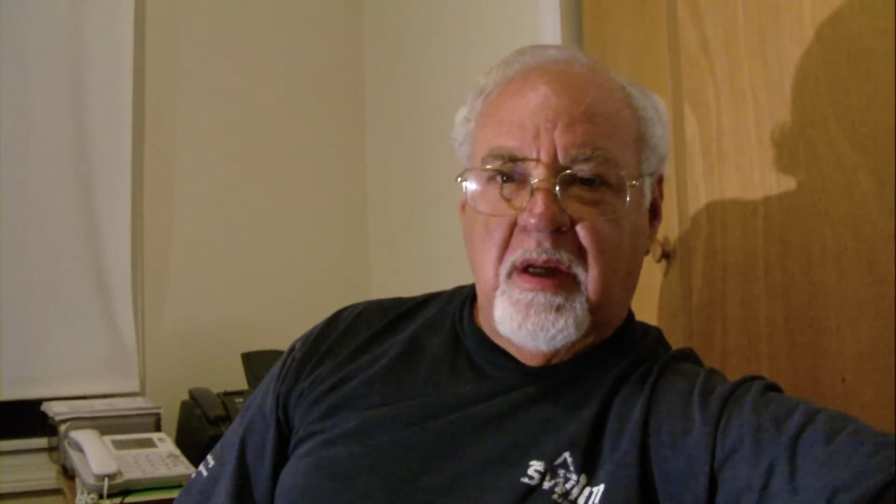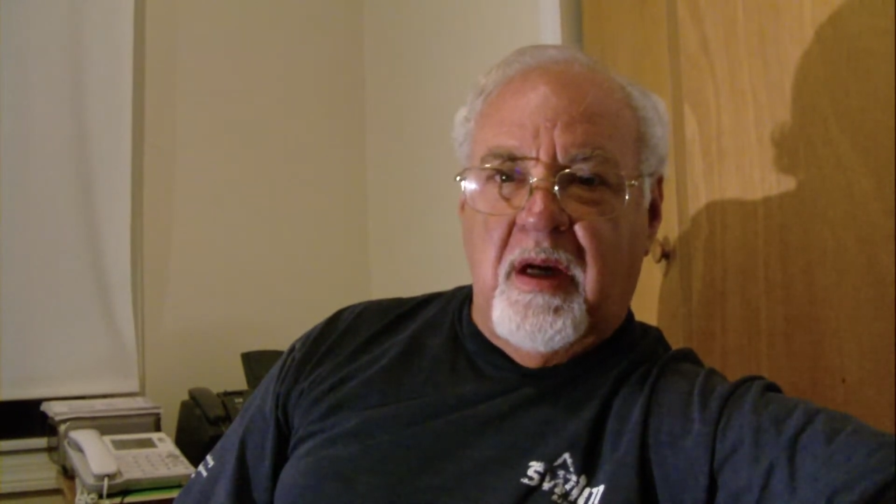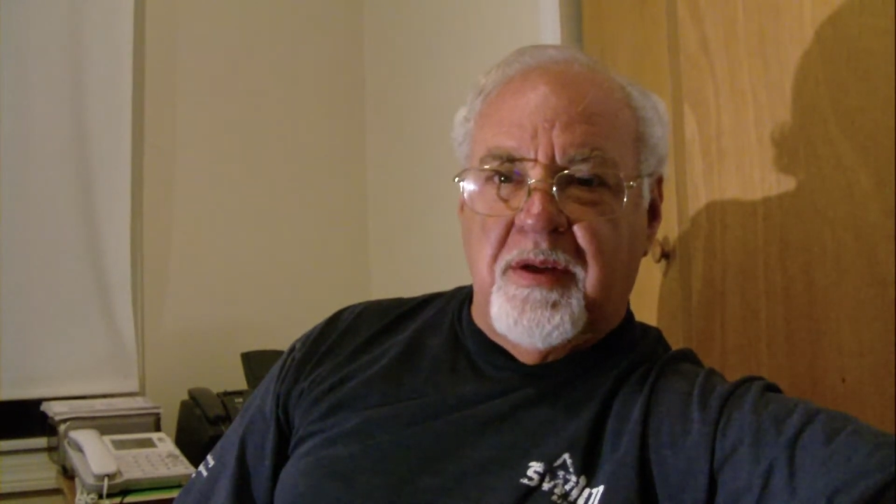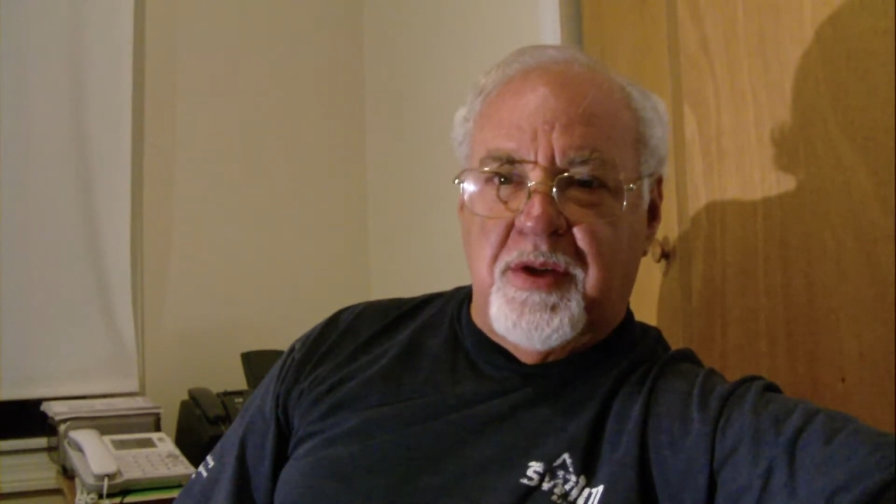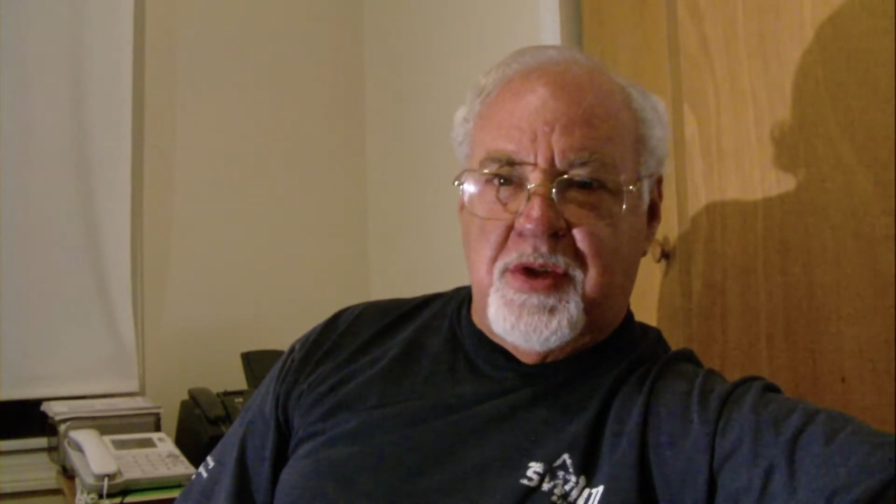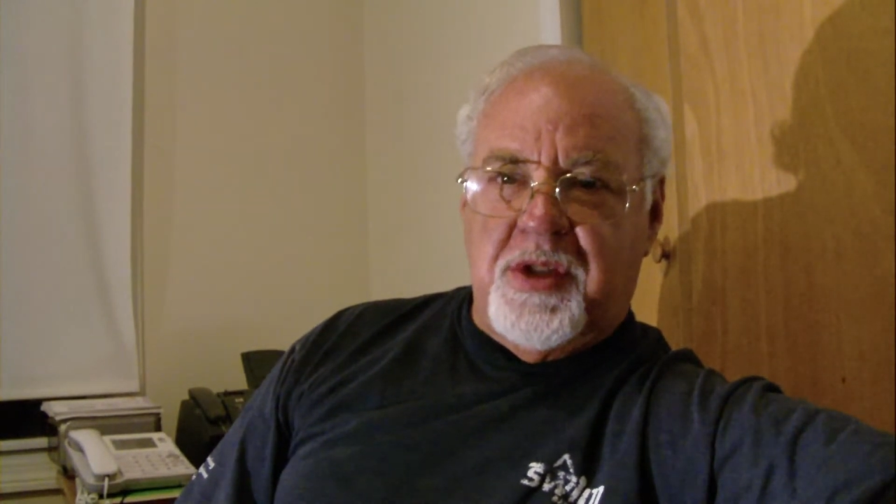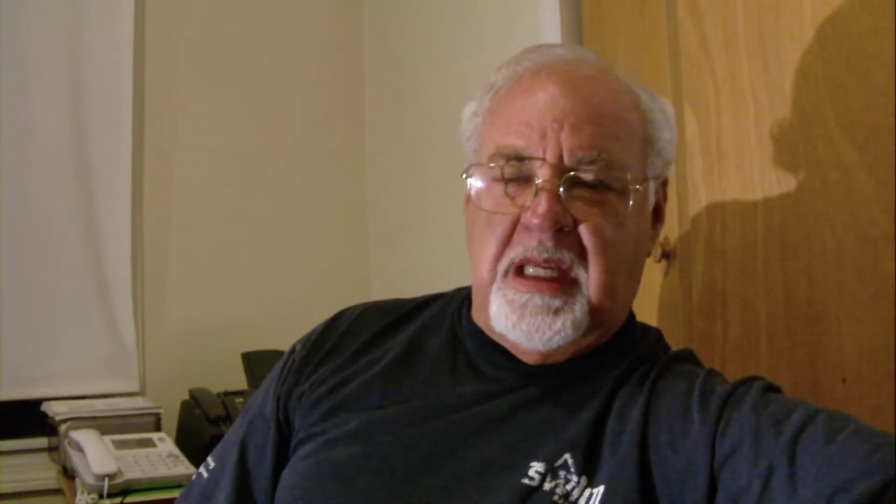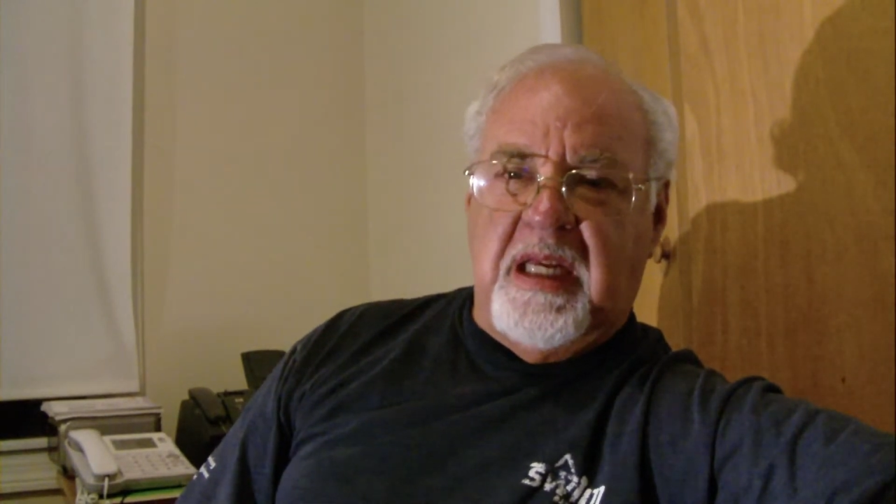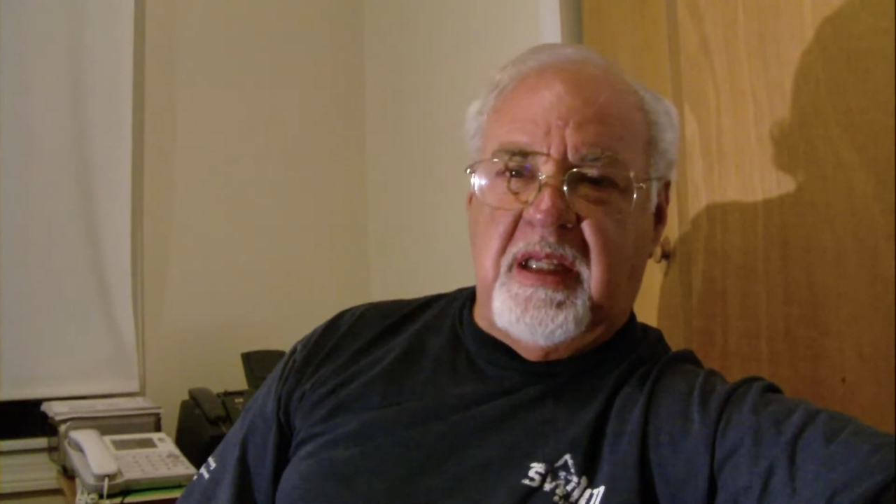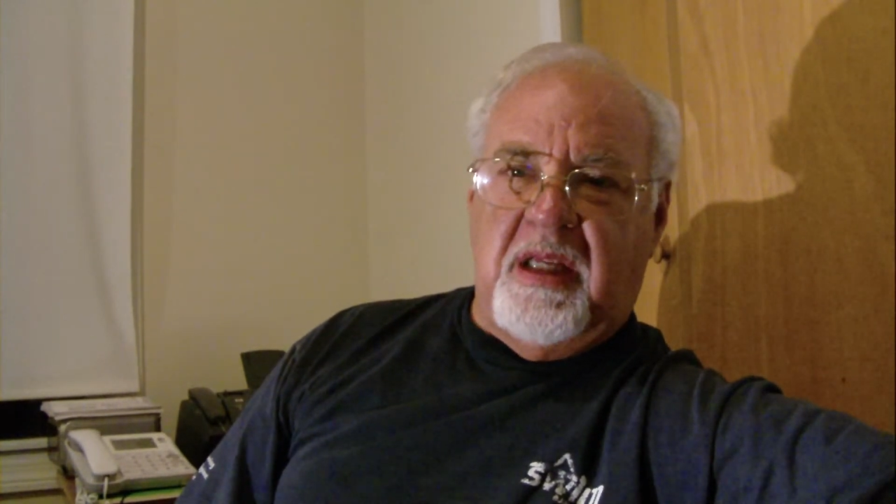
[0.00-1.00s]

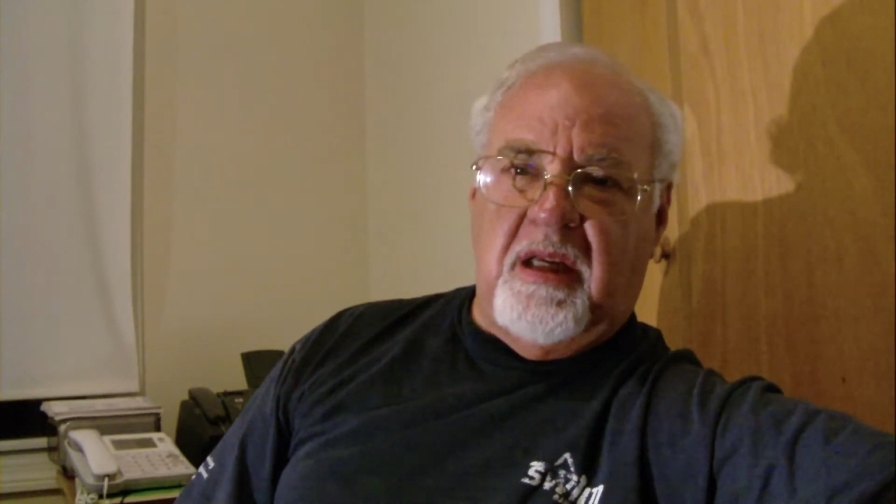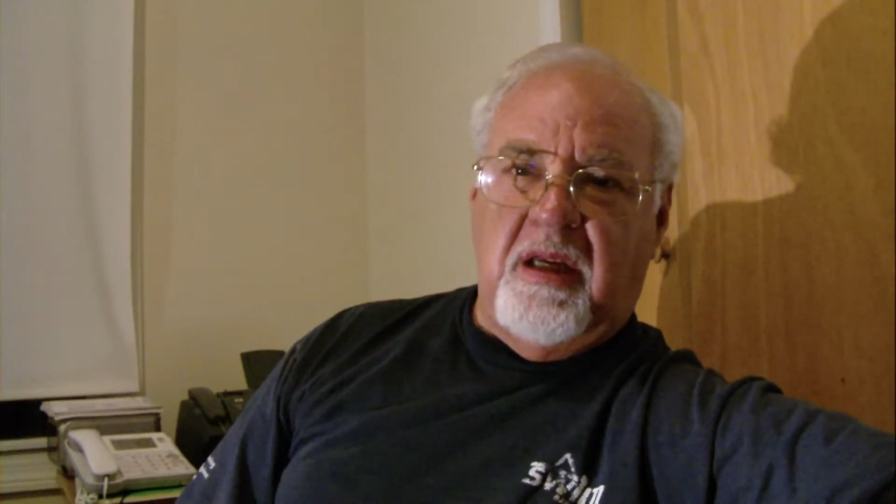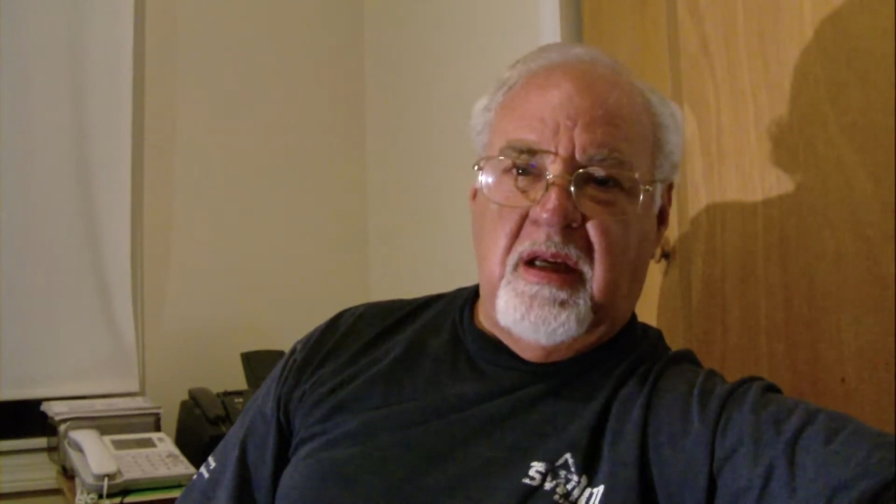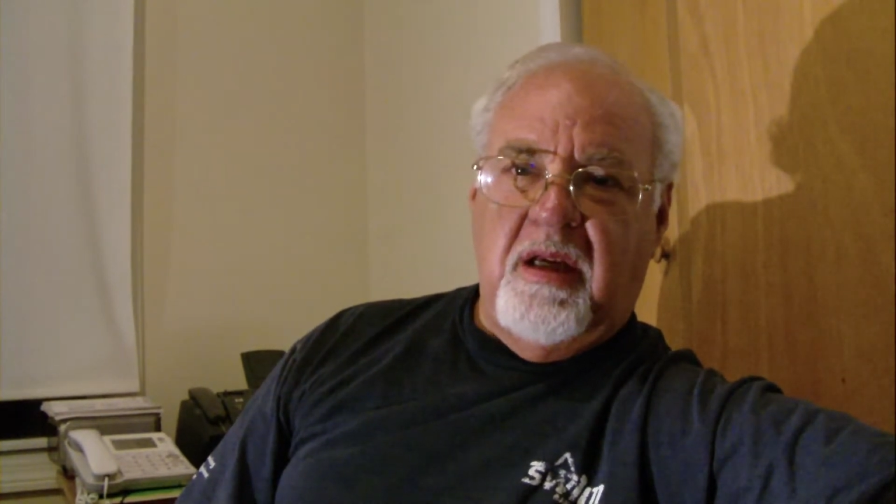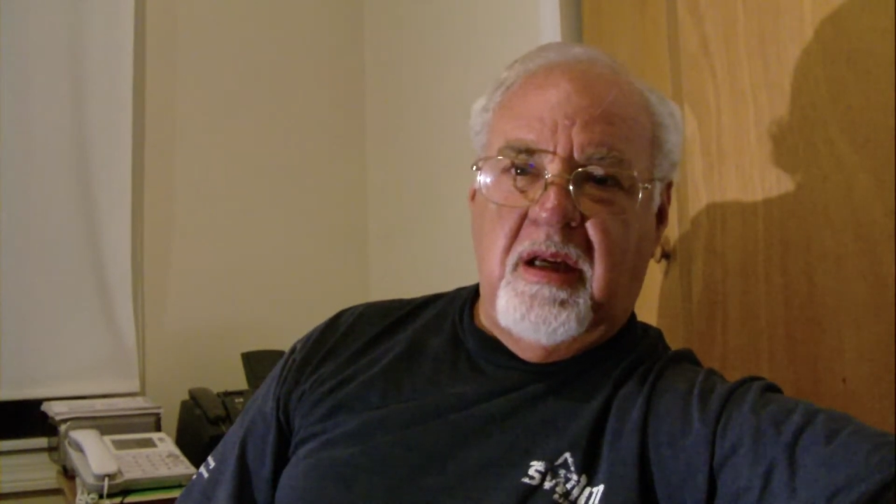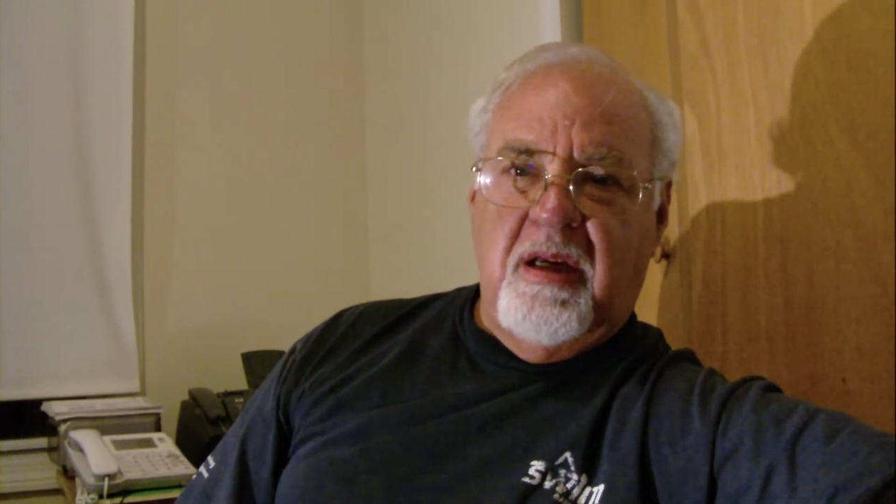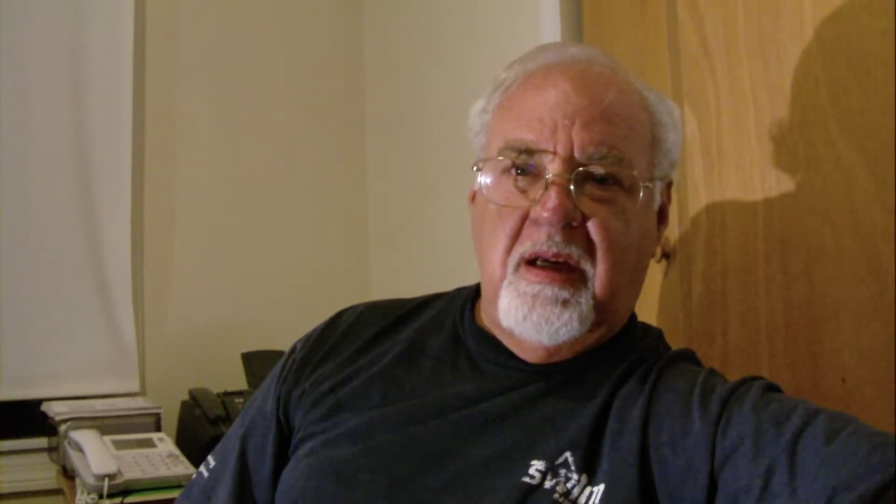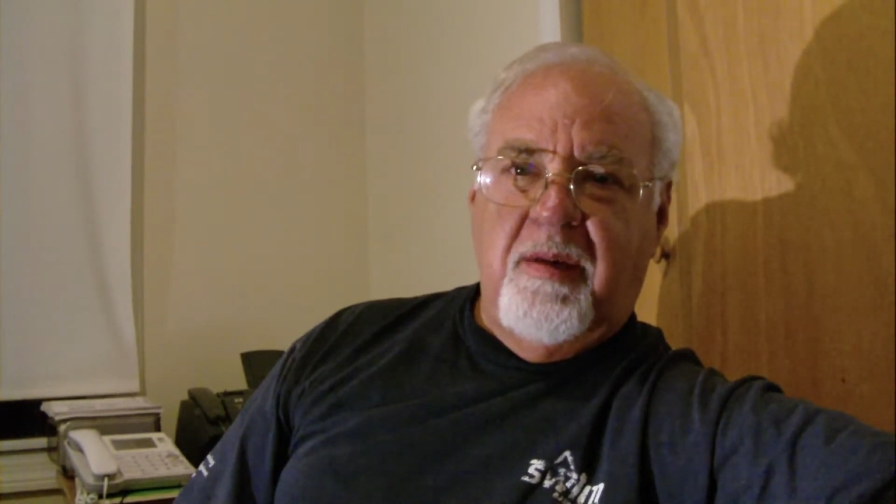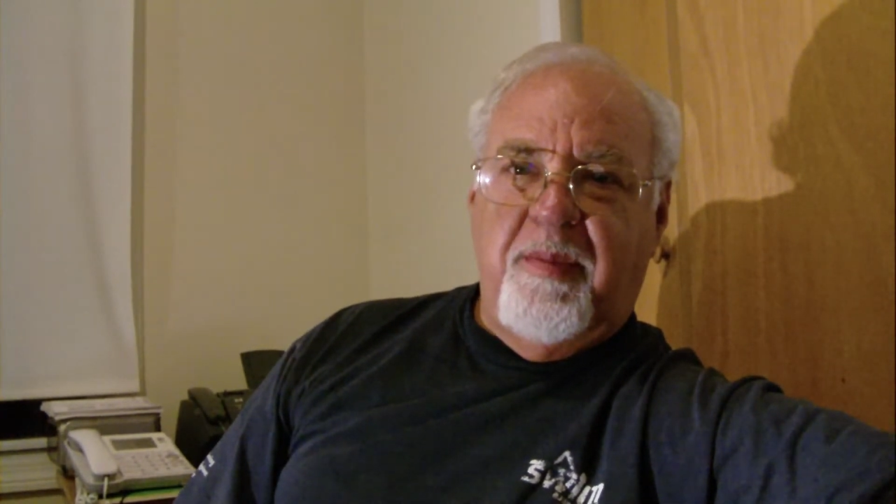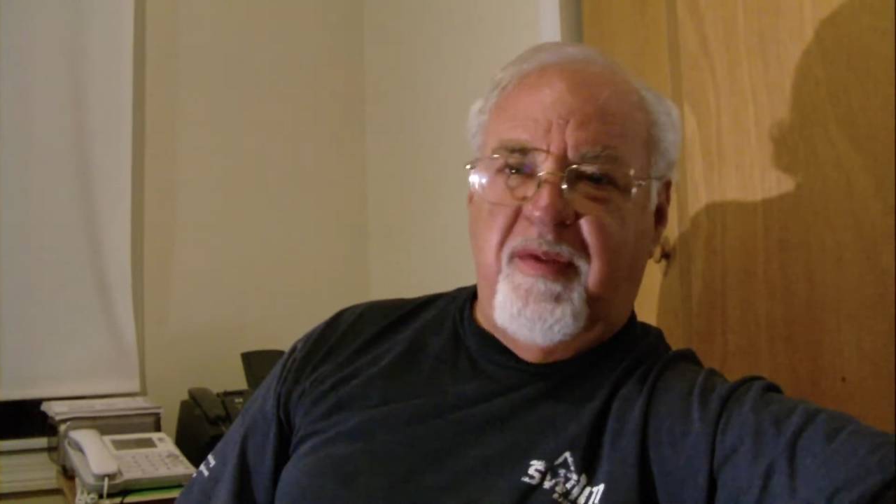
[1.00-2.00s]
understanding
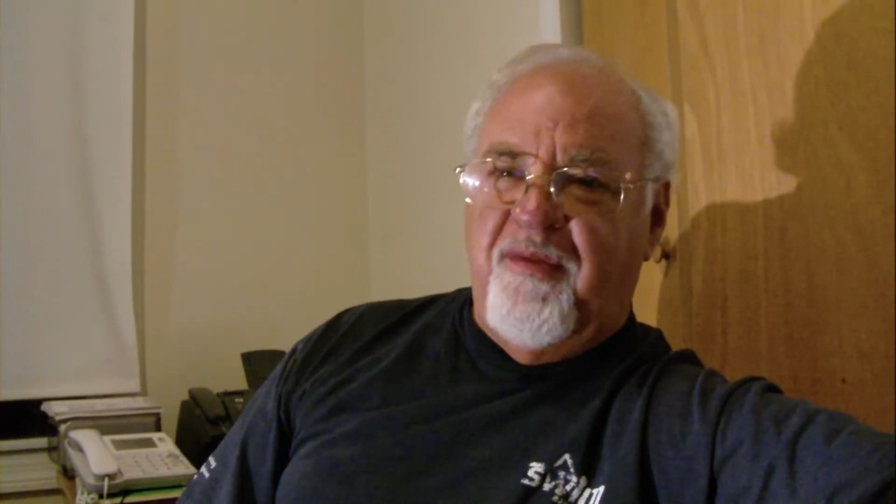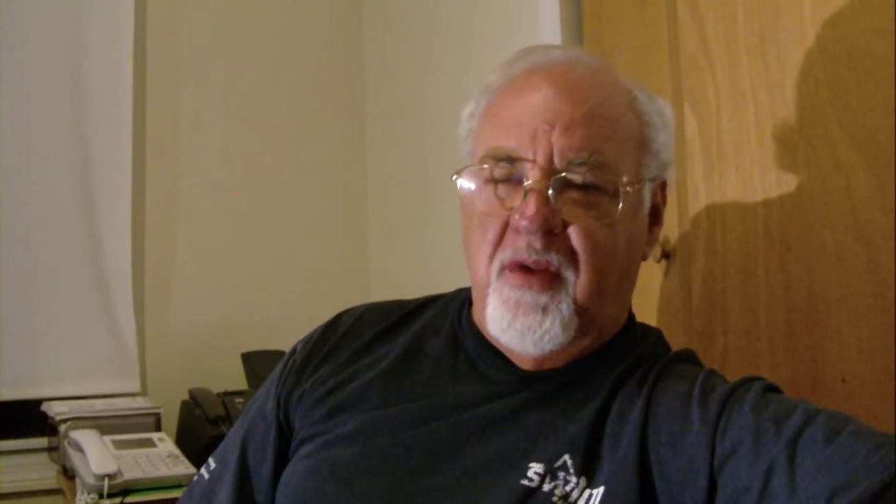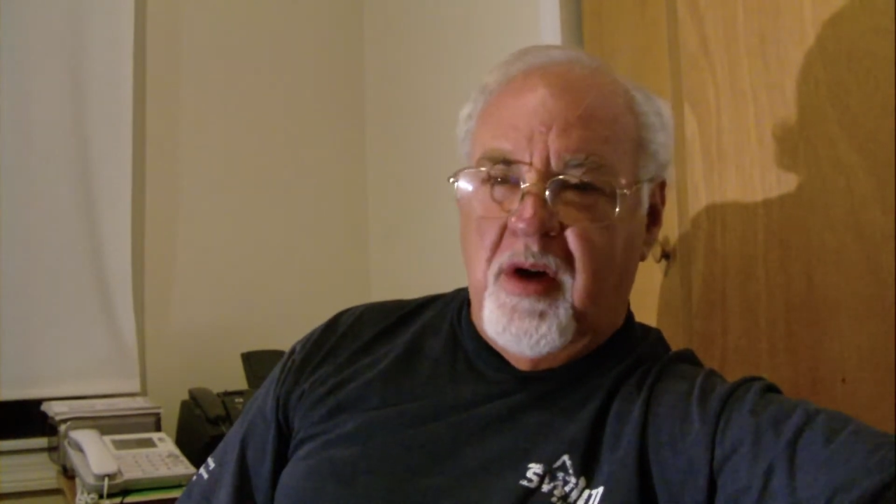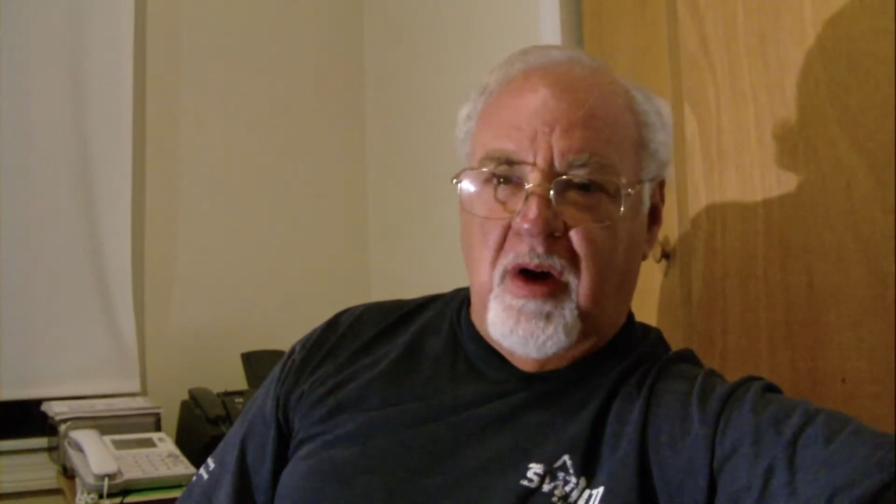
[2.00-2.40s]
before